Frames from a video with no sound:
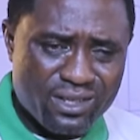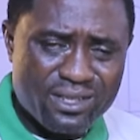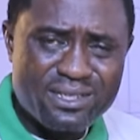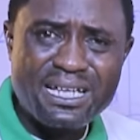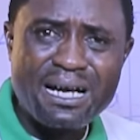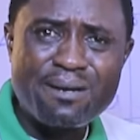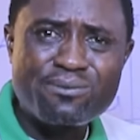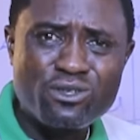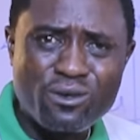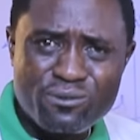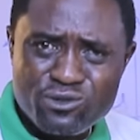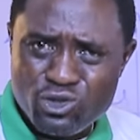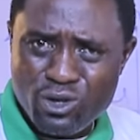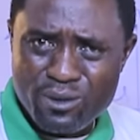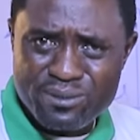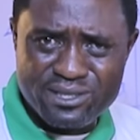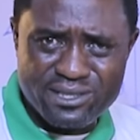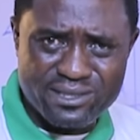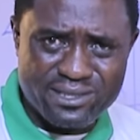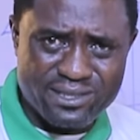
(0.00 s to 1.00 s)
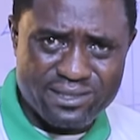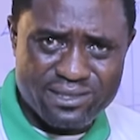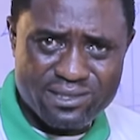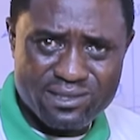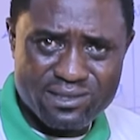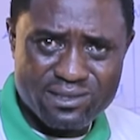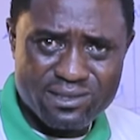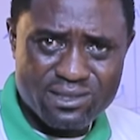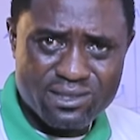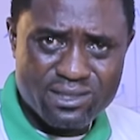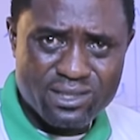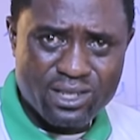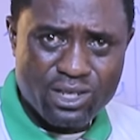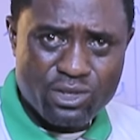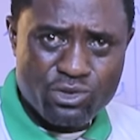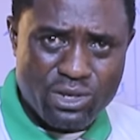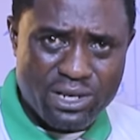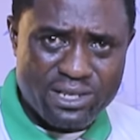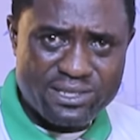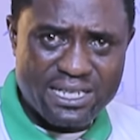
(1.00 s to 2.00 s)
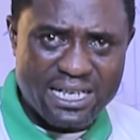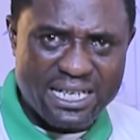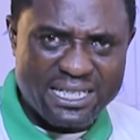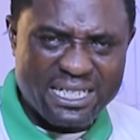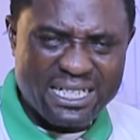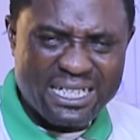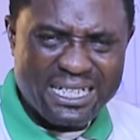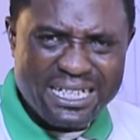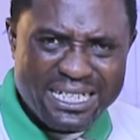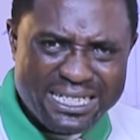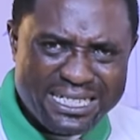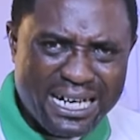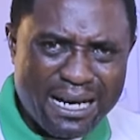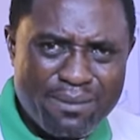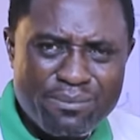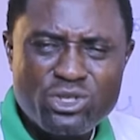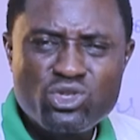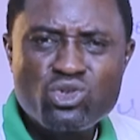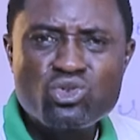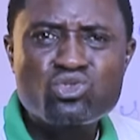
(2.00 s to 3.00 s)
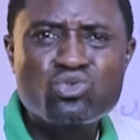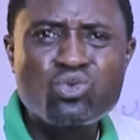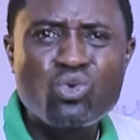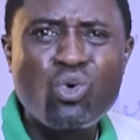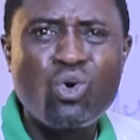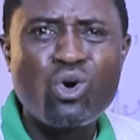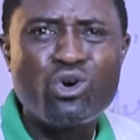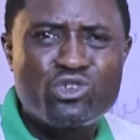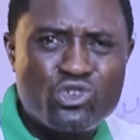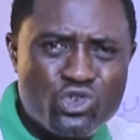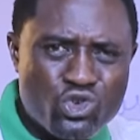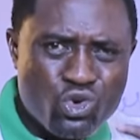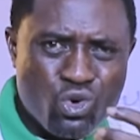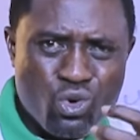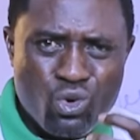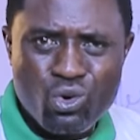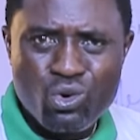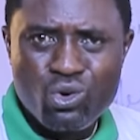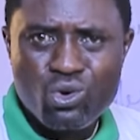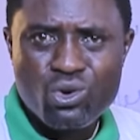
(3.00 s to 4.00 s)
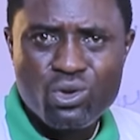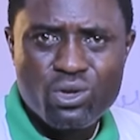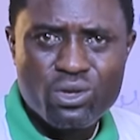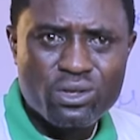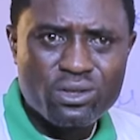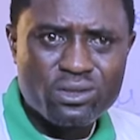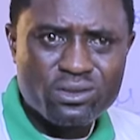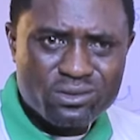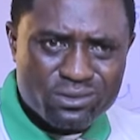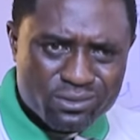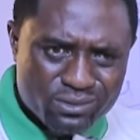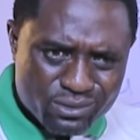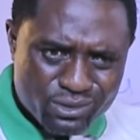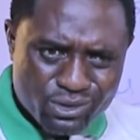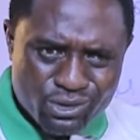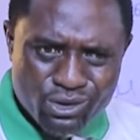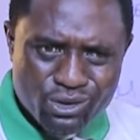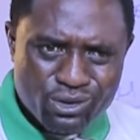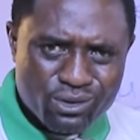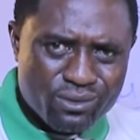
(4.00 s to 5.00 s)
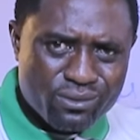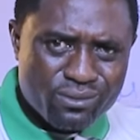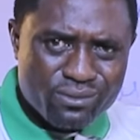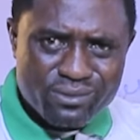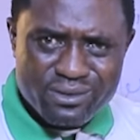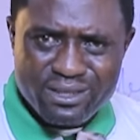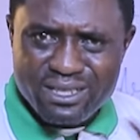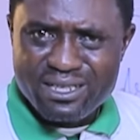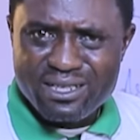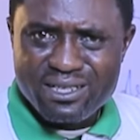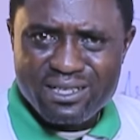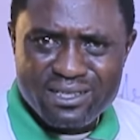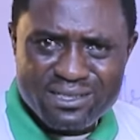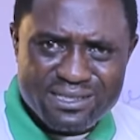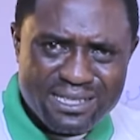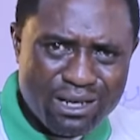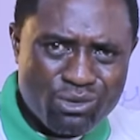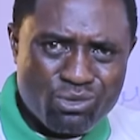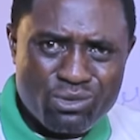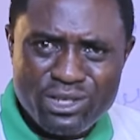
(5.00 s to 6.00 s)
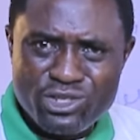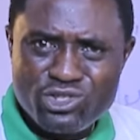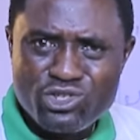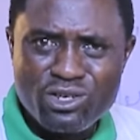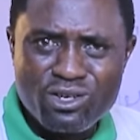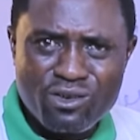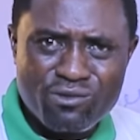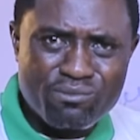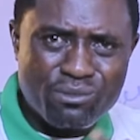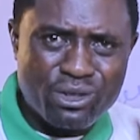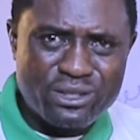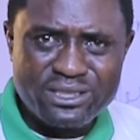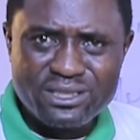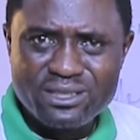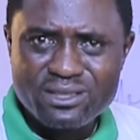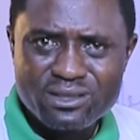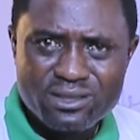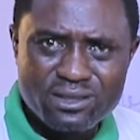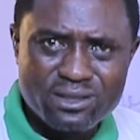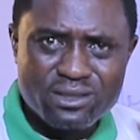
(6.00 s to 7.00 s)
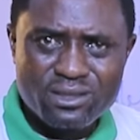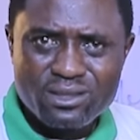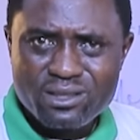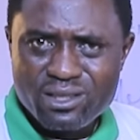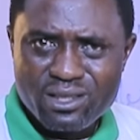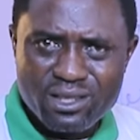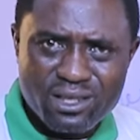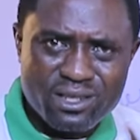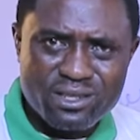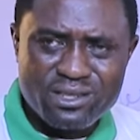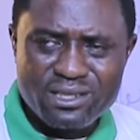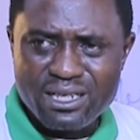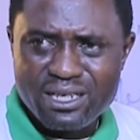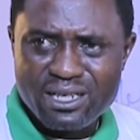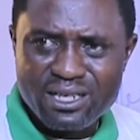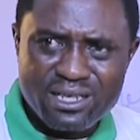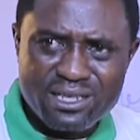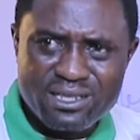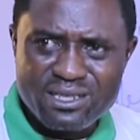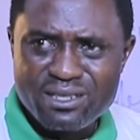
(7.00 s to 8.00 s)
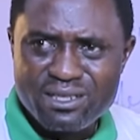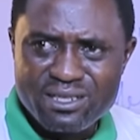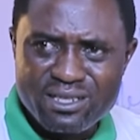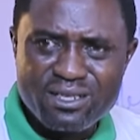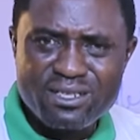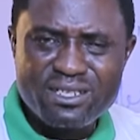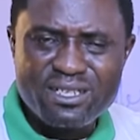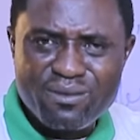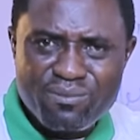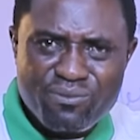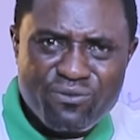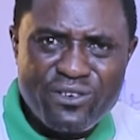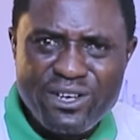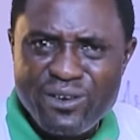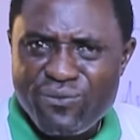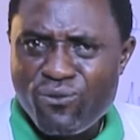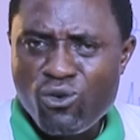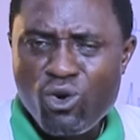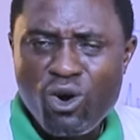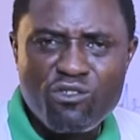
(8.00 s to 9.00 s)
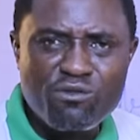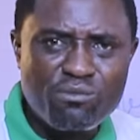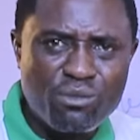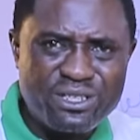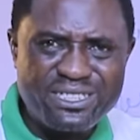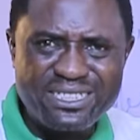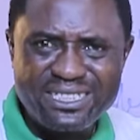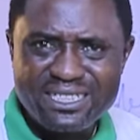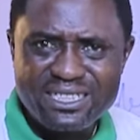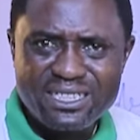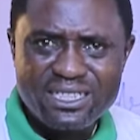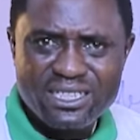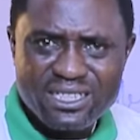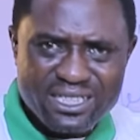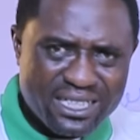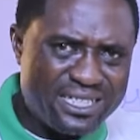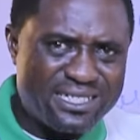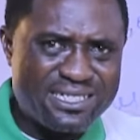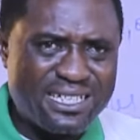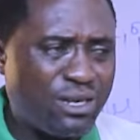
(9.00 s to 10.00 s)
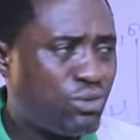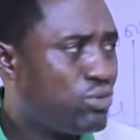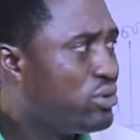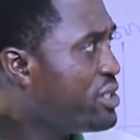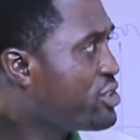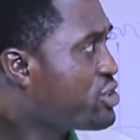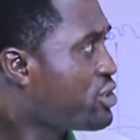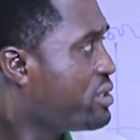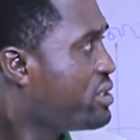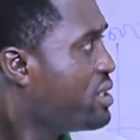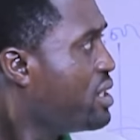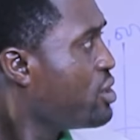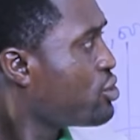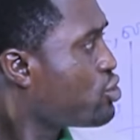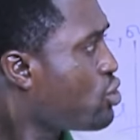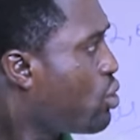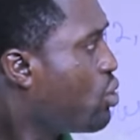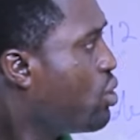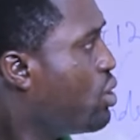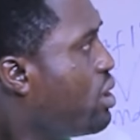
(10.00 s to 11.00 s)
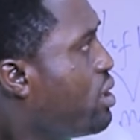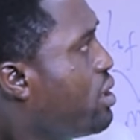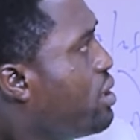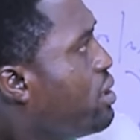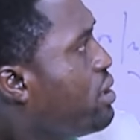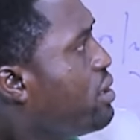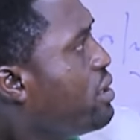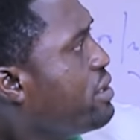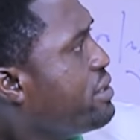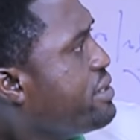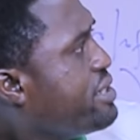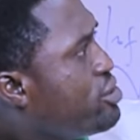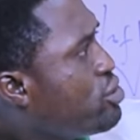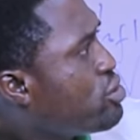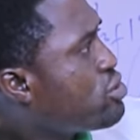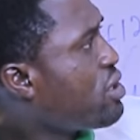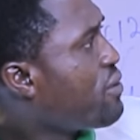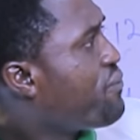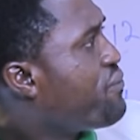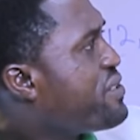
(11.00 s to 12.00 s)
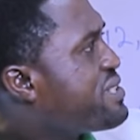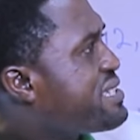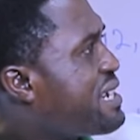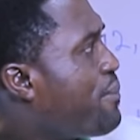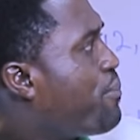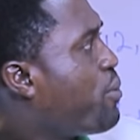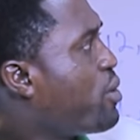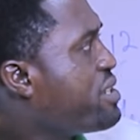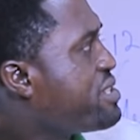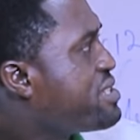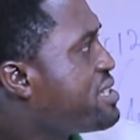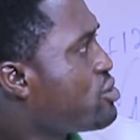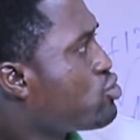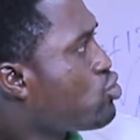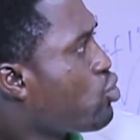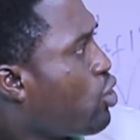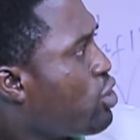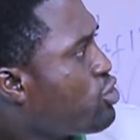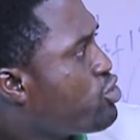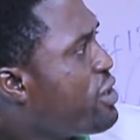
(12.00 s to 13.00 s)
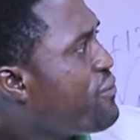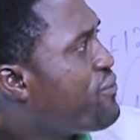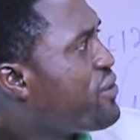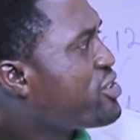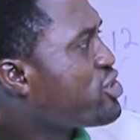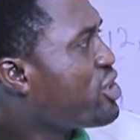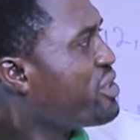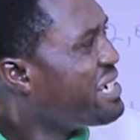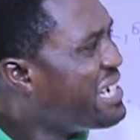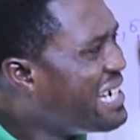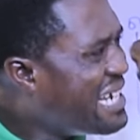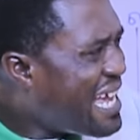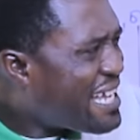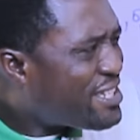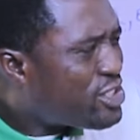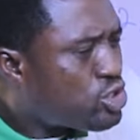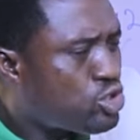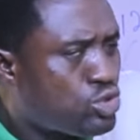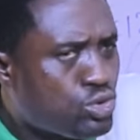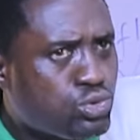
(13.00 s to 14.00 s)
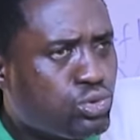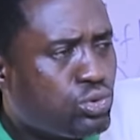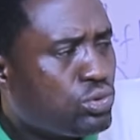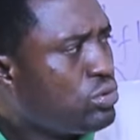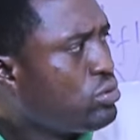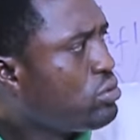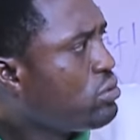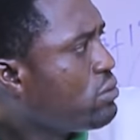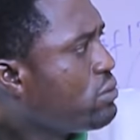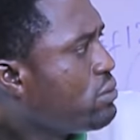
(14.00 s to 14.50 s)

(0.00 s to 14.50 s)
in terms of subsidies. You understand? It can be used to control, the circulation of money, in the flow of money in circulation. So, the use of fiscal policy to control inflation relates to